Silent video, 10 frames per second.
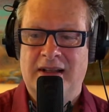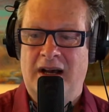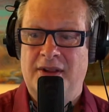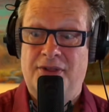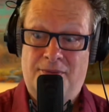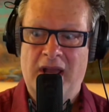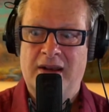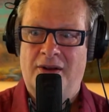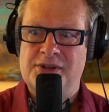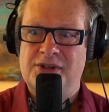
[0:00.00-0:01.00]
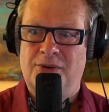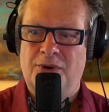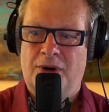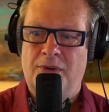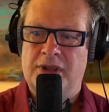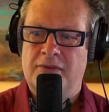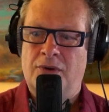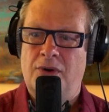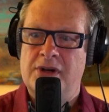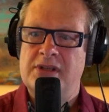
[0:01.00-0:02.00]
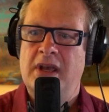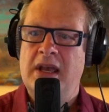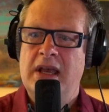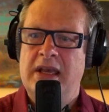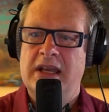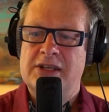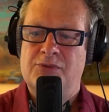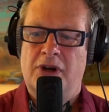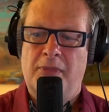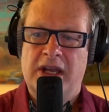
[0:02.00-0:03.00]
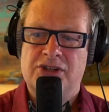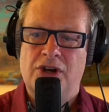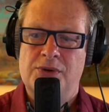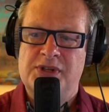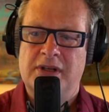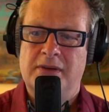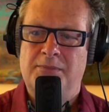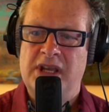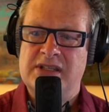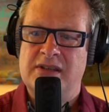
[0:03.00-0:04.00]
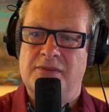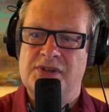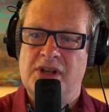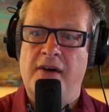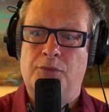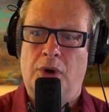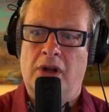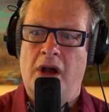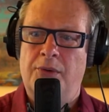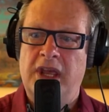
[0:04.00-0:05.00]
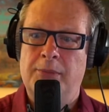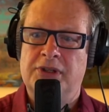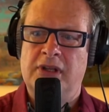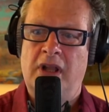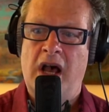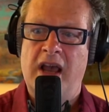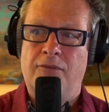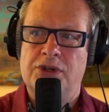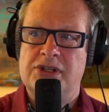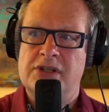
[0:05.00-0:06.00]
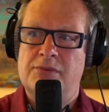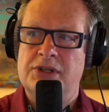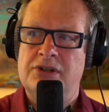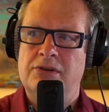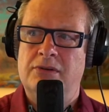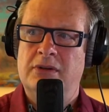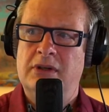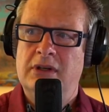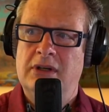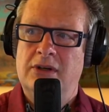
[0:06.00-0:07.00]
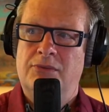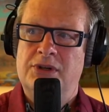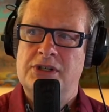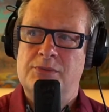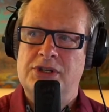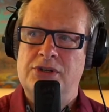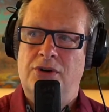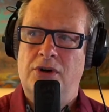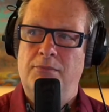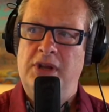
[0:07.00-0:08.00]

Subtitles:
on the thread also work with, of course. It is one of my chosen pieces of software, along with Ableton Live, which is what you heard